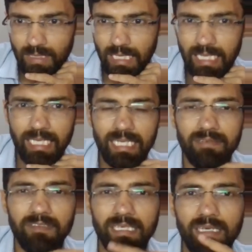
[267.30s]
And here
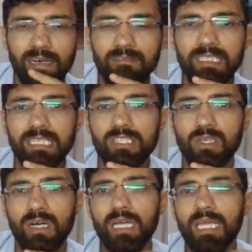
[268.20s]
we just
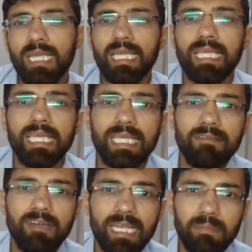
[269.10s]
saw when